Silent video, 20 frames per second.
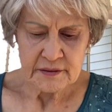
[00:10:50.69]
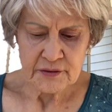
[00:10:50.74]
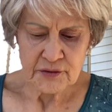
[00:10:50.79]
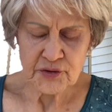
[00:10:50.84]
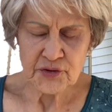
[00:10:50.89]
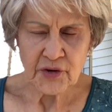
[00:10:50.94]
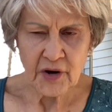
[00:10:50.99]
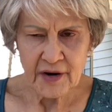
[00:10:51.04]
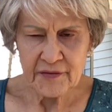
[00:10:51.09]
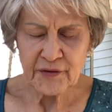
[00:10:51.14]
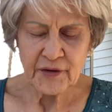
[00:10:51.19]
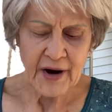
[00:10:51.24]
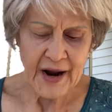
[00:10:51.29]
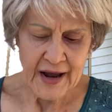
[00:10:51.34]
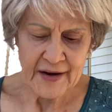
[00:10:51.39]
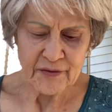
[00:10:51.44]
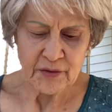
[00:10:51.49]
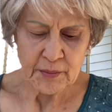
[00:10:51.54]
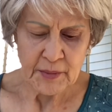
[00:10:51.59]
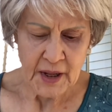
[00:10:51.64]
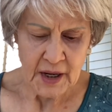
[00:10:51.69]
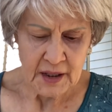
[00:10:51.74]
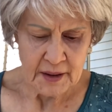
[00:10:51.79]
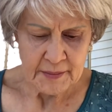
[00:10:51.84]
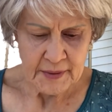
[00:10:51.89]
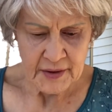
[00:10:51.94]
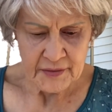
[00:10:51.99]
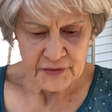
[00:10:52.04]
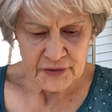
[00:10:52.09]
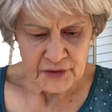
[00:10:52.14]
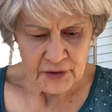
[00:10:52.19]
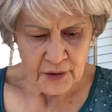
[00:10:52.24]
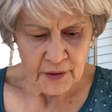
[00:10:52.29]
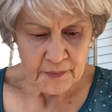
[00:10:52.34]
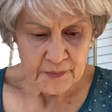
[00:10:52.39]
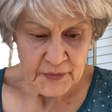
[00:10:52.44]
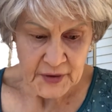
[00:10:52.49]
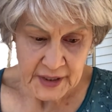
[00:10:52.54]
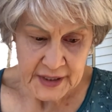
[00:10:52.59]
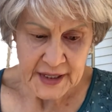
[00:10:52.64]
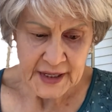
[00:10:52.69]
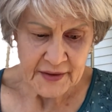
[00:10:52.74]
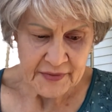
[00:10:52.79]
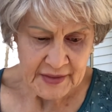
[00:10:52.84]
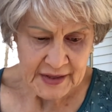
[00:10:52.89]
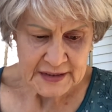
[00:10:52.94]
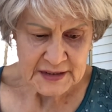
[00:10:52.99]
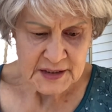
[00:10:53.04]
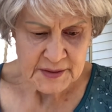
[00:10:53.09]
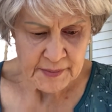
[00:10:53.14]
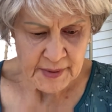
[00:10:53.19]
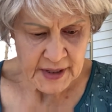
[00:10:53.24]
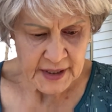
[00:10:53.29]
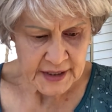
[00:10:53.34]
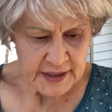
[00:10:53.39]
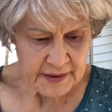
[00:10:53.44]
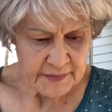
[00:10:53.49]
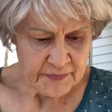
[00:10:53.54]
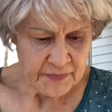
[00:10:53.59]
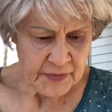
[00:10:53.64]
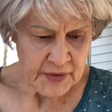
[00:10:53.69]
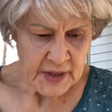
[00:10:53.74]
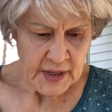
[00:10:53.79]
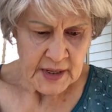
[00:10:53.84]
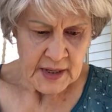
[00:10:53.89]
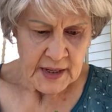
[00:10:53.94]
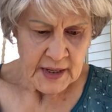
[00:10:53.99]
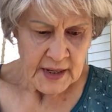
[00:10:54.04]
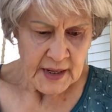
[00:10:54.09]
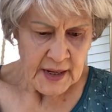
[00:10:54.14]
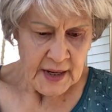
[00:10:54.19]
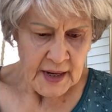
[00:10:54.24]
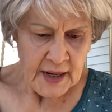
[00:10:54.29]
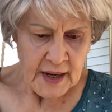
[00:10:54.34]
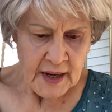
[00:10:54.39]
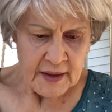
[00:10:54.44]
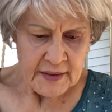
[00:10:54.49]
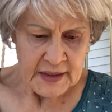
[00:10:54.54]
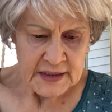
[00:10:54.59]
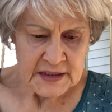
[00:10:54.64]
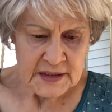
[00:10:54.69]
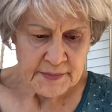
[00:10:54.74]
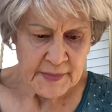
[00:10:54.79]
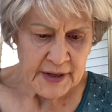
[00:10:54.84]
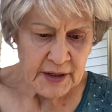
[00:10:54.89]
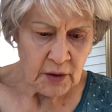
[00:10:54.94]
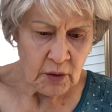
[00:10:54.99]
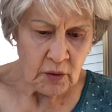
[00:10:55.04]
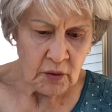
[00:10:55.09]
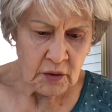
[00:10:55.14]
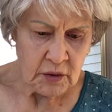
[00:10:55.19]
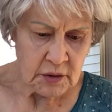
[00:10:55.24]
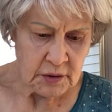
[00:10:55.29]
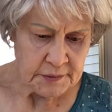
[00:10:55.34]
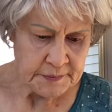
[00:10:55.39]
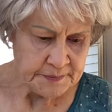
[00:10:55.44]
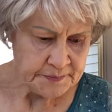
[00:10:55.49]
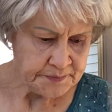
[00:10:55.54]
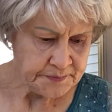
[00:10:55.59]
Try for half a block a month. So again, that's my goal.